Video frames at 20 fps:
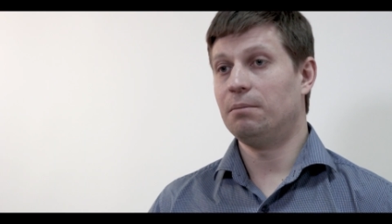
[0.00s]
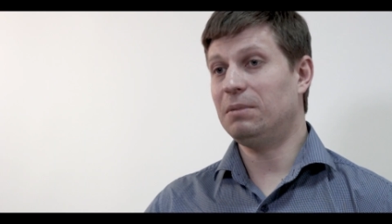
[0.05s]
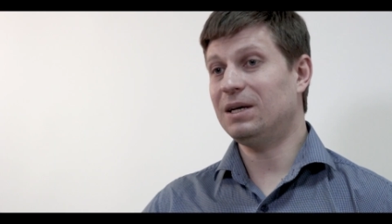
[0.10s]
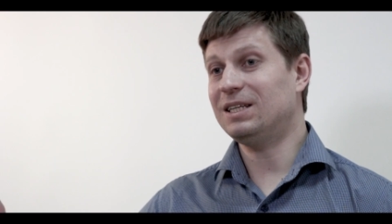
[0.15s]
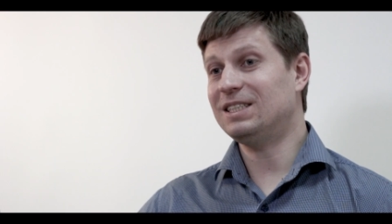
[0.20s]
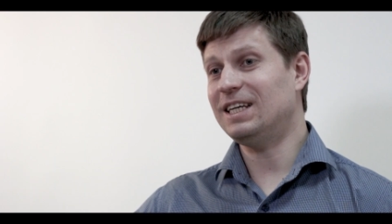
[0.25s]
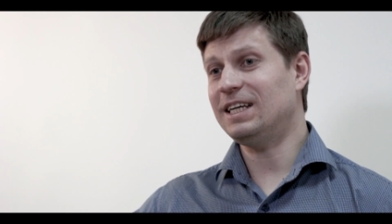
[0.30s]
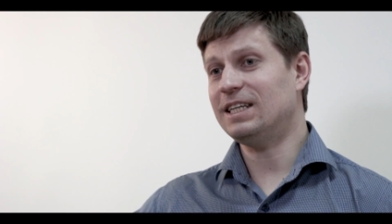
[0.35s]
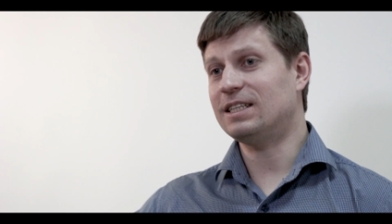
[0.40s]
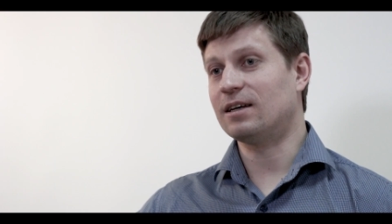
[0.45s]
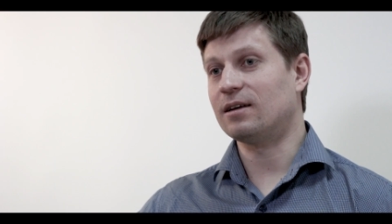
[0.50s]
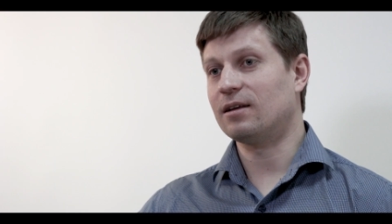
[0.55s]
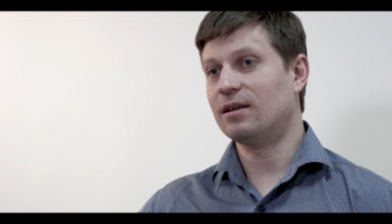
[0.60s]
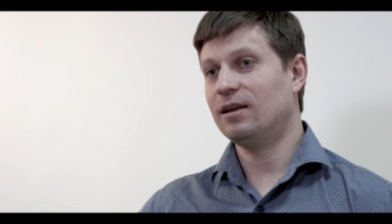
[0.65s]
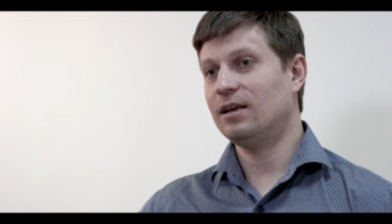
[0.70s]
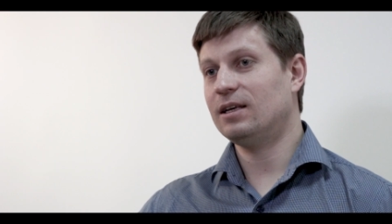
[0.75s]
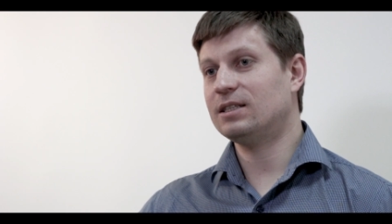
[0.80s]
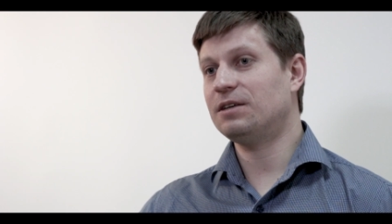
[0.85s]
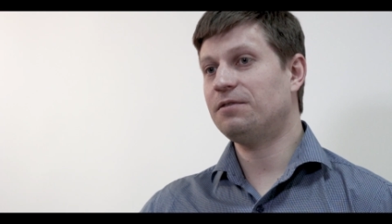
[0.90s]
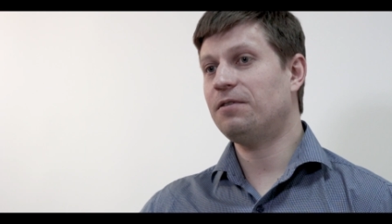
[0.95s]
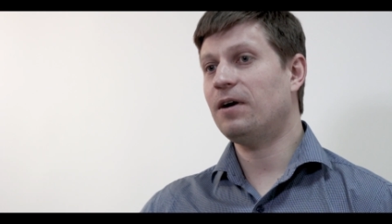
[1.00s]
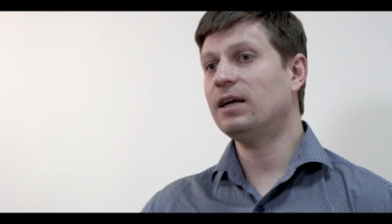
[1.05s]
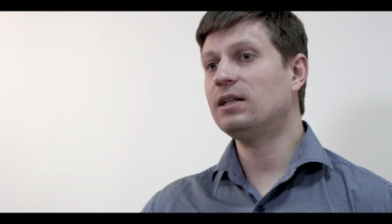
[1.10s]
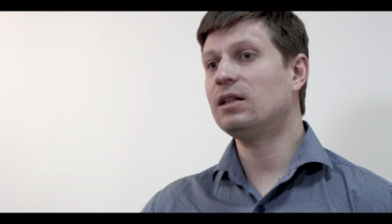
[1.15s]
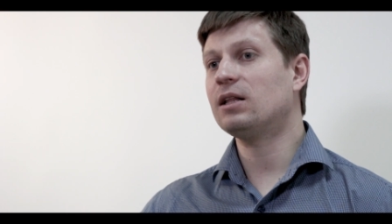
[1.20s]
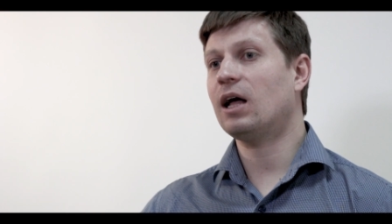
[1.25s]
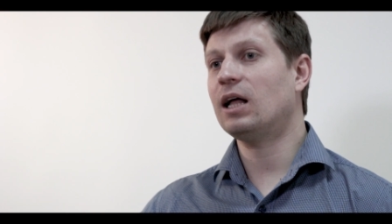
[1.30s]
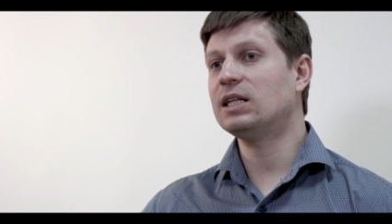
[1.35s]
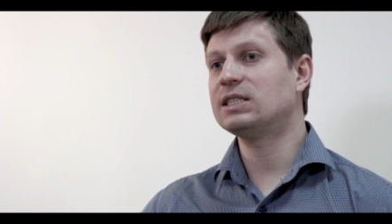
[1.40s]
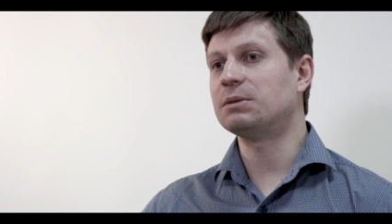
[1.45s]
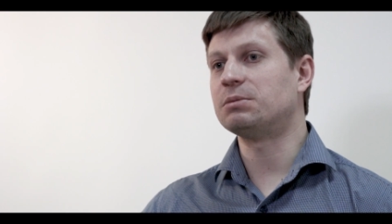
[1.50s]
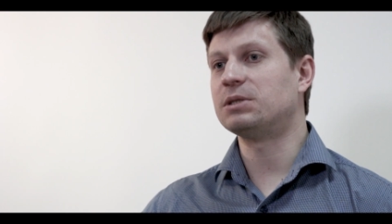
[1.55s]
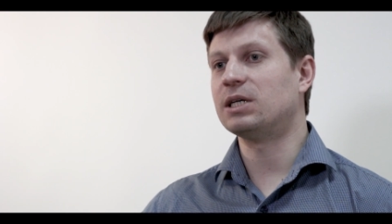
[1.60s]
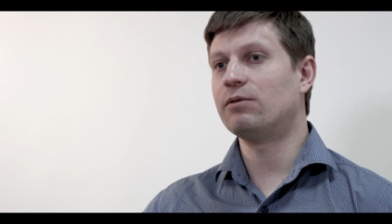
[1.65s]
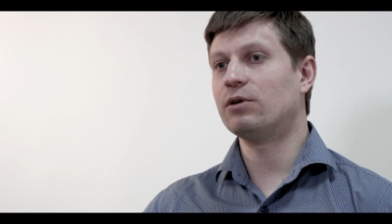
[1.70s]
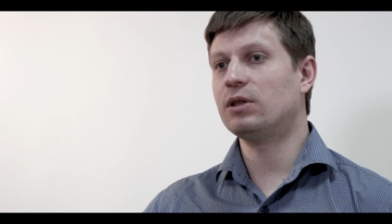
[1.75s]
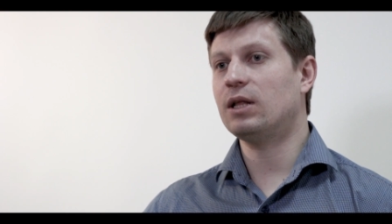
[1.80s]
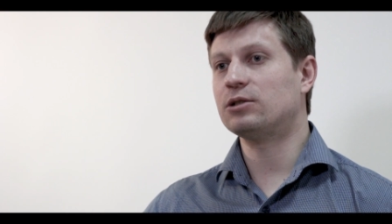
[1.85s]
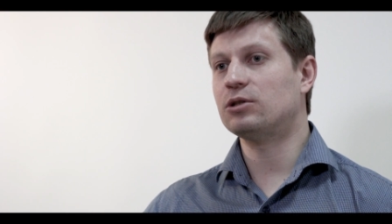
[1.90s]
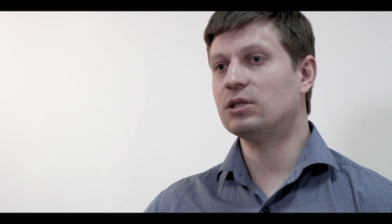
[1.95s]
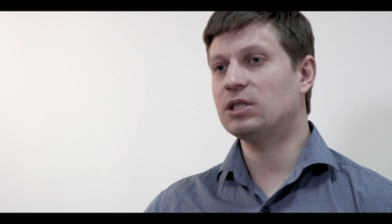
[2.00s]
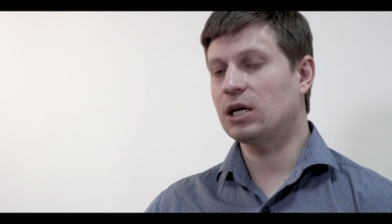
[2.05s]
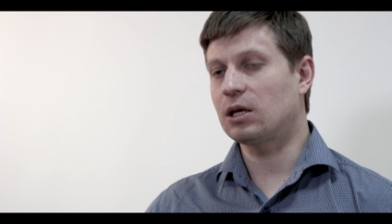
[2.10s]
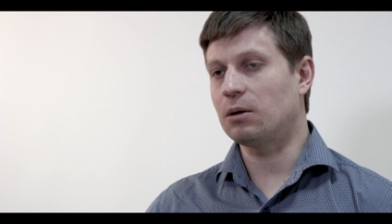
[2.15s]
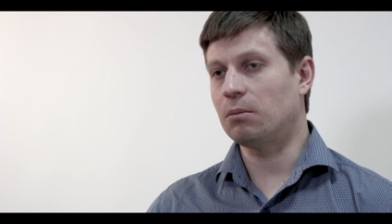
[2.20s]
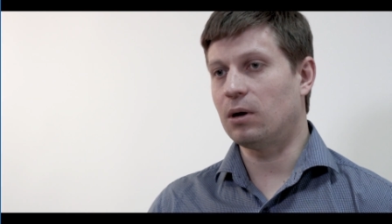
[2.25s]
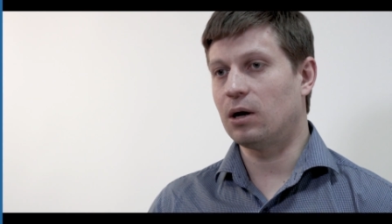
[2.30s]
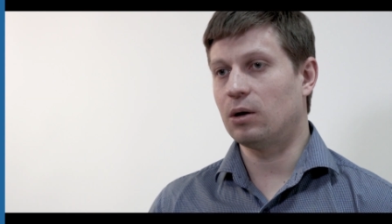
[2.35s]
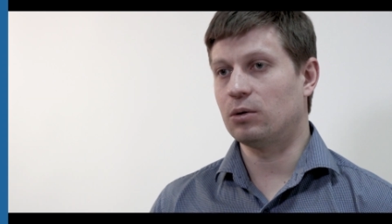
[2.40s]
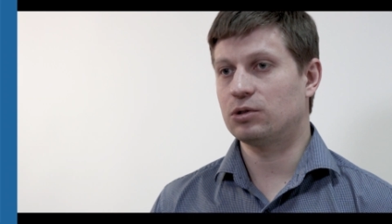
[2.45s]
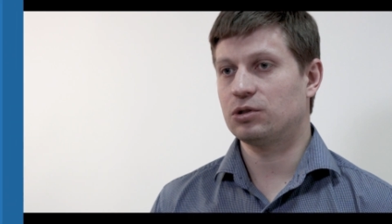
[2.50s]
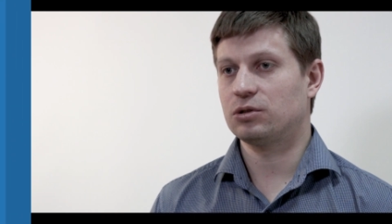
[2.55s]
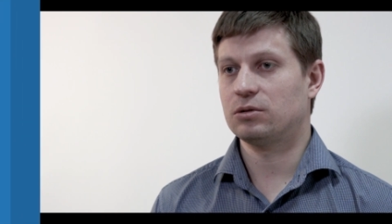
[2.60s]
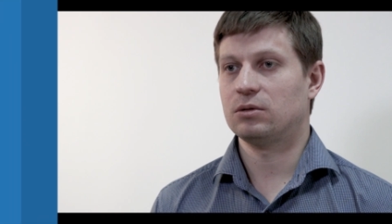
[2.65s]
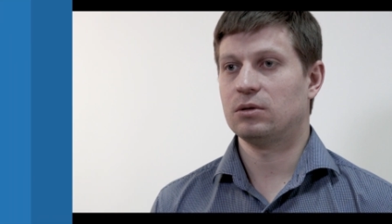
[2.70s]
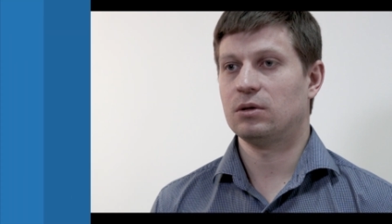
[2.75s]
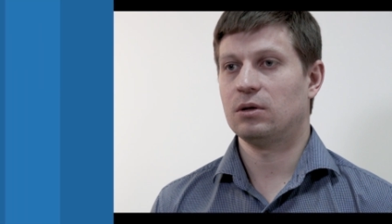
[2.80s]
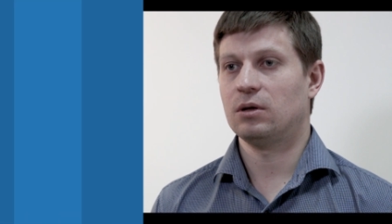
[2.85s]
Big data is the final concept I would like to talk about.